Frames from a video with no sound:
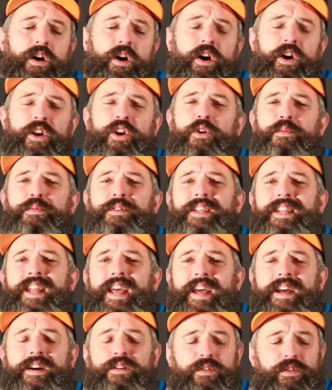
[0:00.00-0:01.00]
I opted
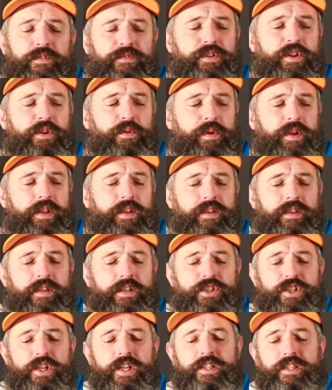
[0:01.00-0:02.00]
out of doing the
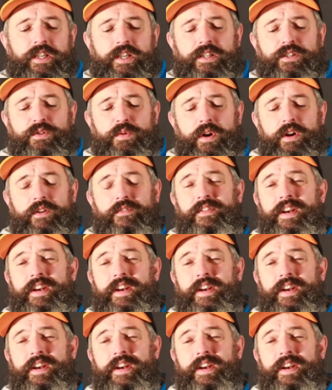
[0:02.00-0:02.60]
GT12